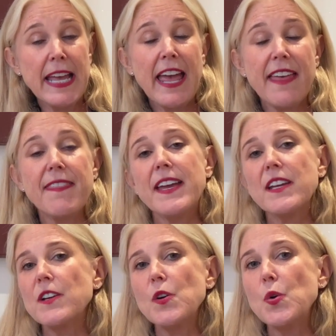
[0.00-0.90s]
and that
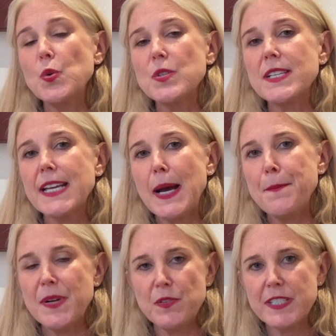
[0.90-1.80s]
can cause gum
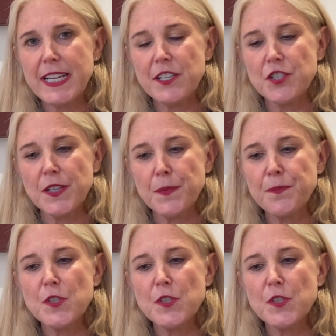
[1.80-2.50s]
irritation.